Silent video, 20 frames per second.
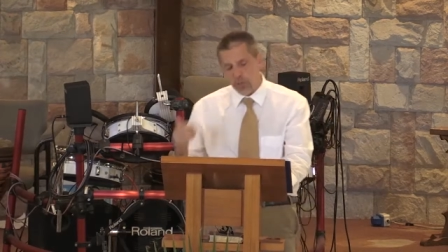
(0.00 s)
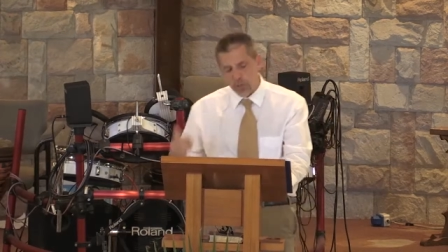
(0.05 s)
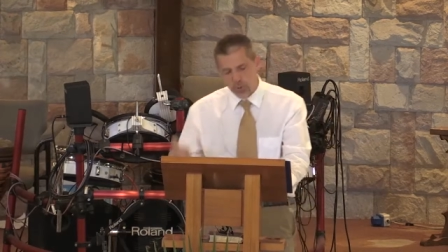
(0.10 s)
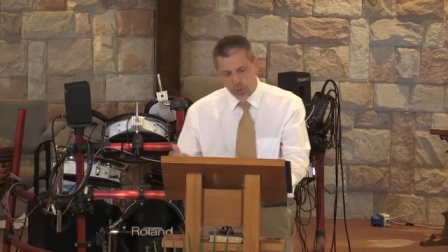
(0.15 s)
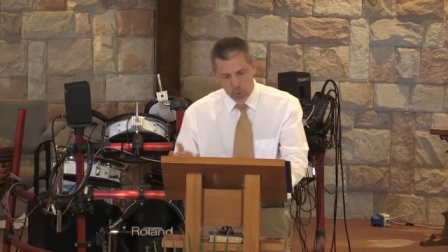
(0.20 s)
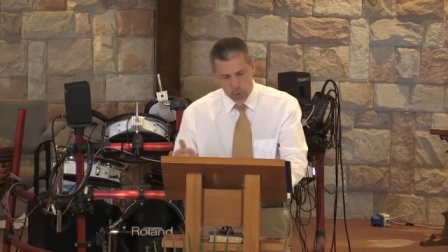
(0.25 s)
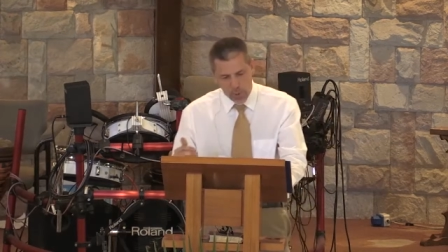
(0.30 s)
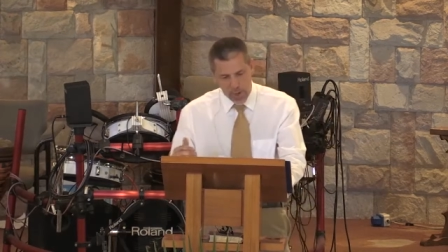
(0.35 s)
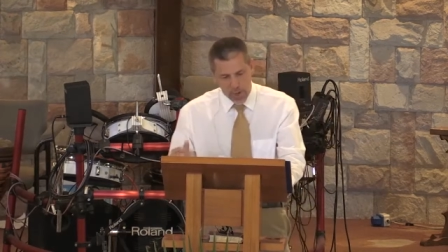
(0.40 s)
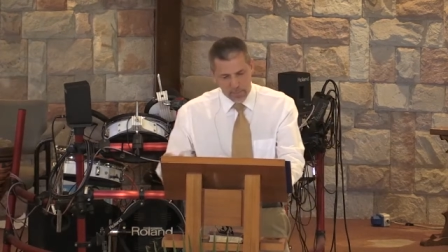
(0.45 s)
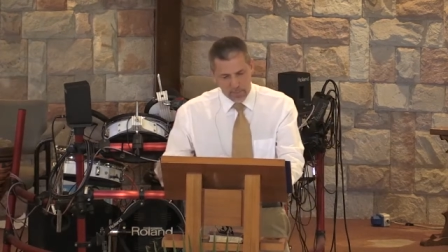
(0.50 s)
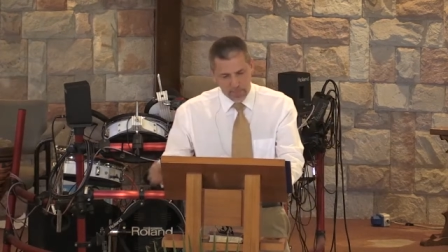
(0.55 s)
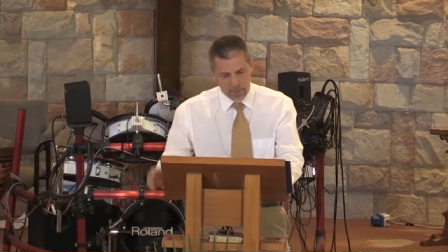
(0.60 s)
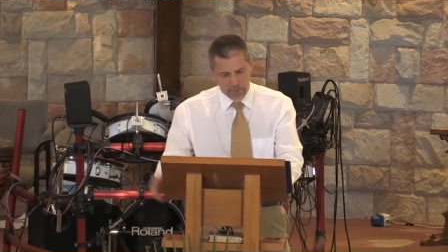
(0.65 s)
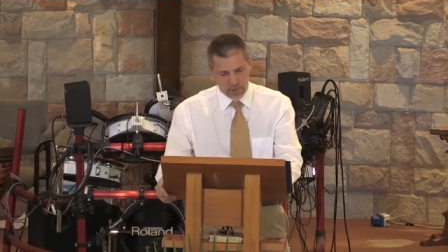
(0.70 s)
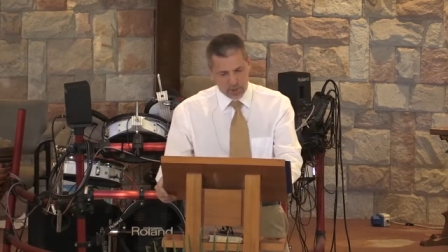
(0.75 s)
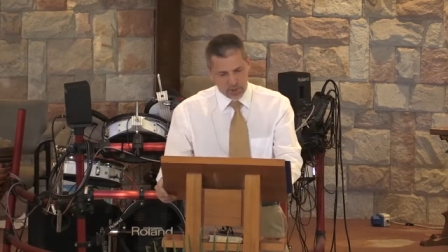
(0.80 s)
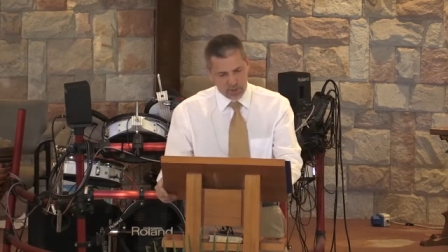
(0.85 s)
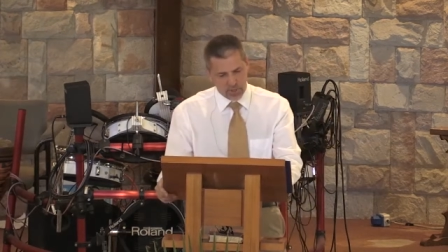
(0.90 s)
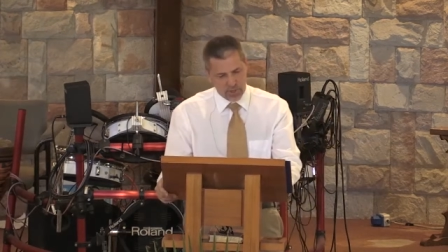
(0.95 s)
was too
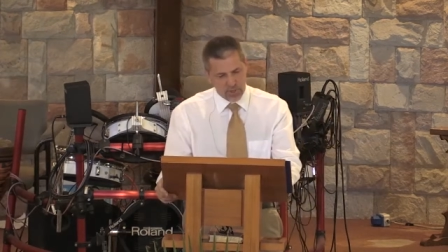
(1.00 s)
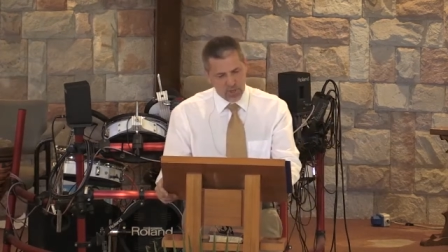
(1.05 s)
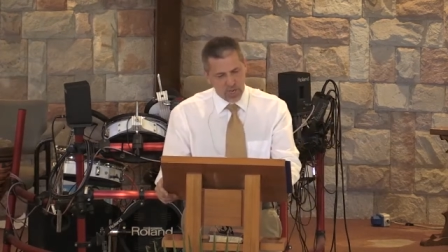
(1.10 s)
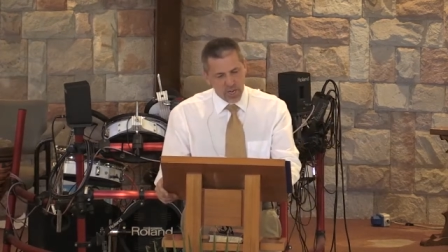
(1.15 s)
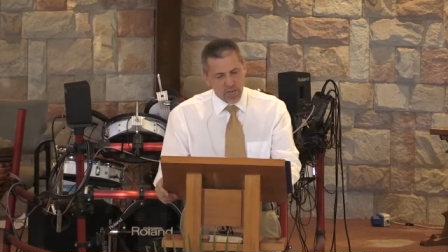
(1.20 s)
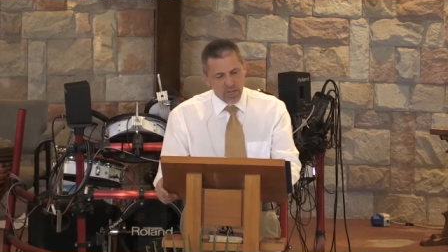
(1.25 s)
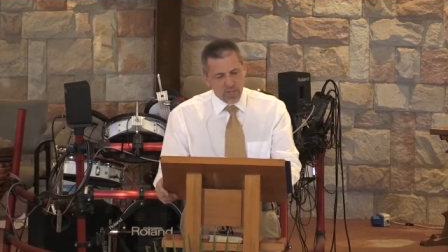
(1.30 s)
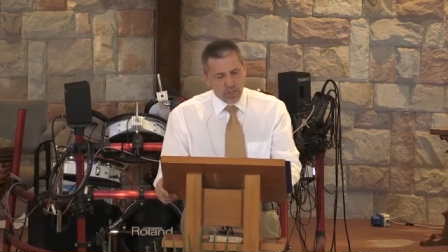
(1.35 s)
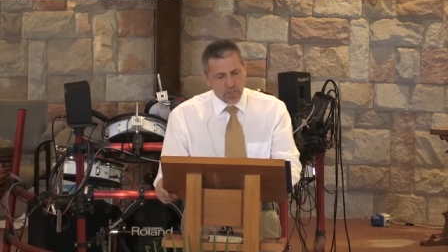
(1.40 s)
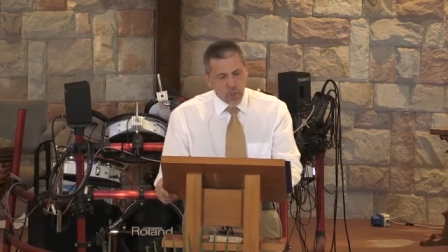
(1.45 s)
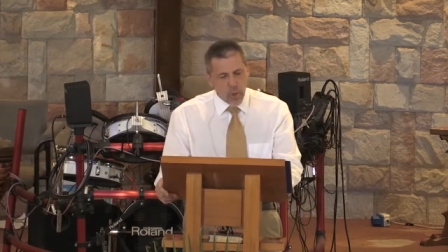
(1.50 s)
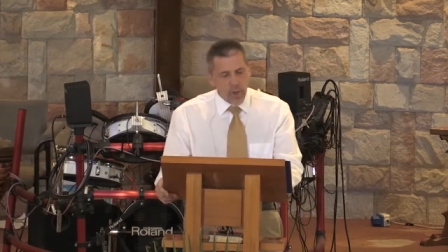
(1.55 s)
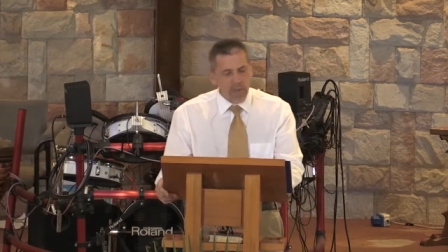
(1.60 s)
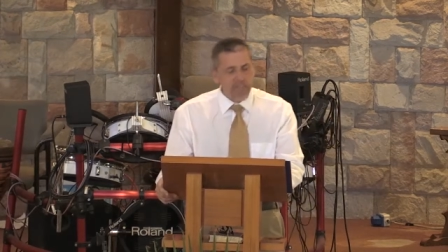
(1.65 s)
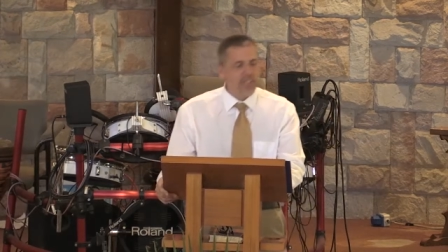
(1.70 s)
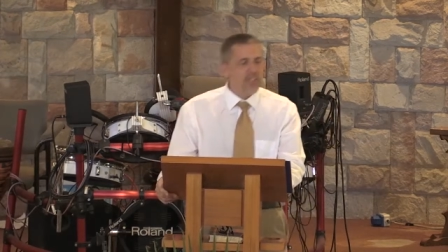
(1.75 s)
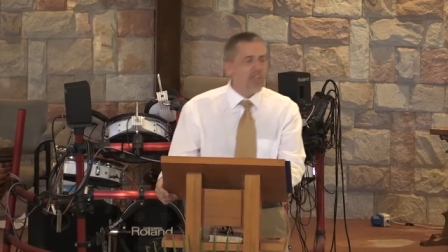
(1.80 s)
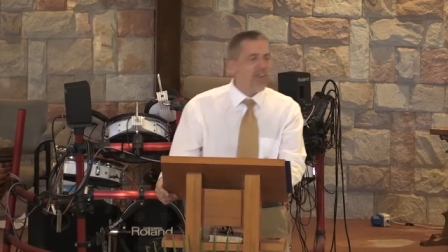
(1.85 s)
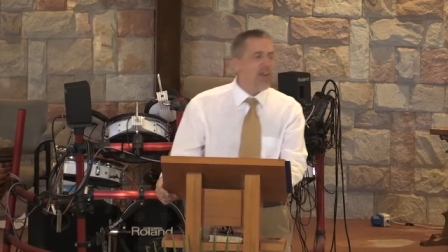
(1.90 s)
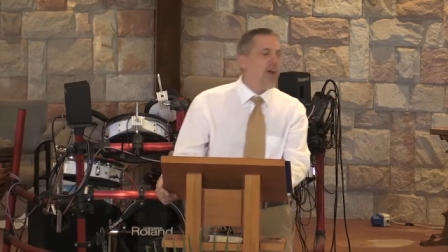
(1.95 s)
ambitious, so
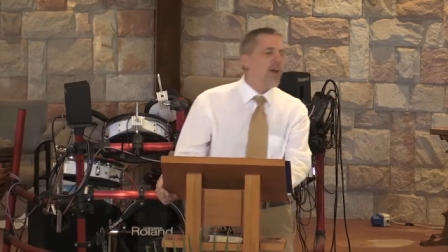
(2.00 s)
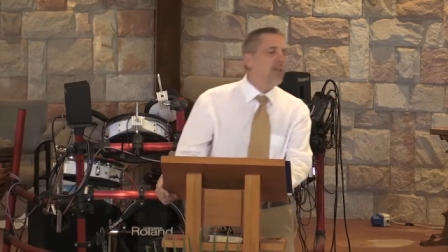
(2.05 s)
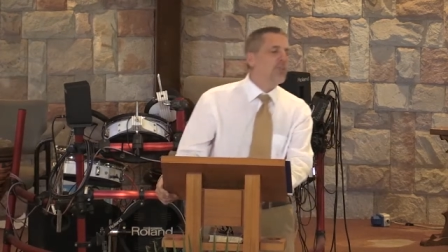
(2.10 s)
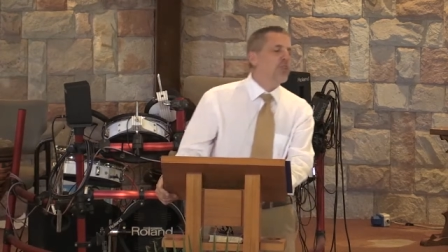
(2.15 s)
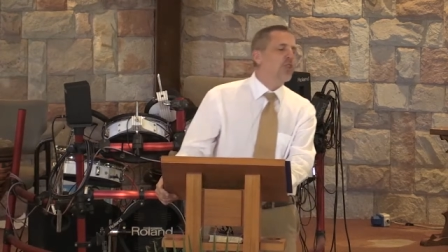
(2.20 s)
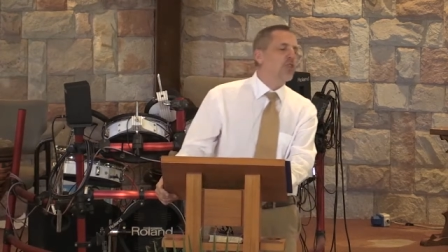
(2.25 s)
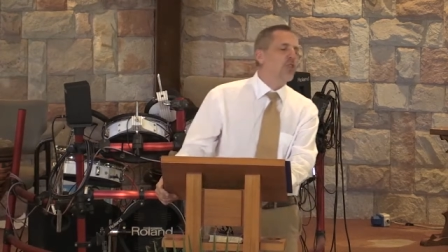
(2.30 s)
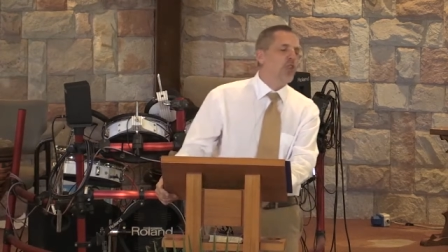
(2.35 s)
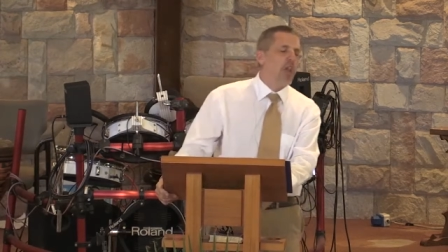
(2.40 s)
I set out to